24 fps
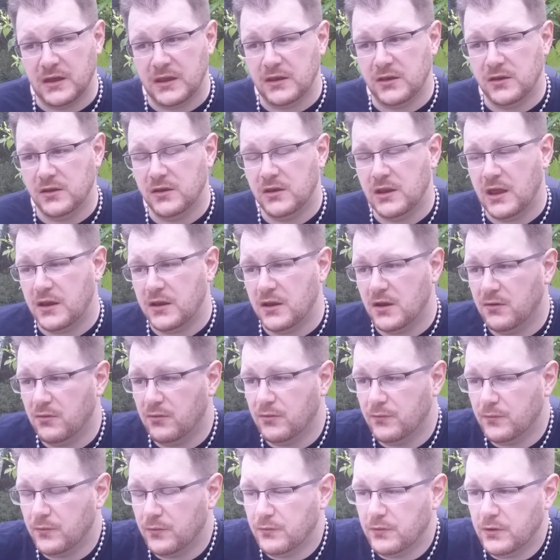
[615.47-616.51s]
and no
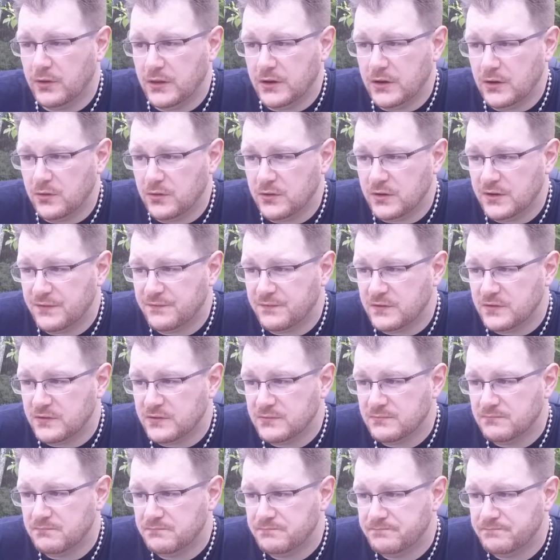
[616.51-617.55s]
one would really know the difference.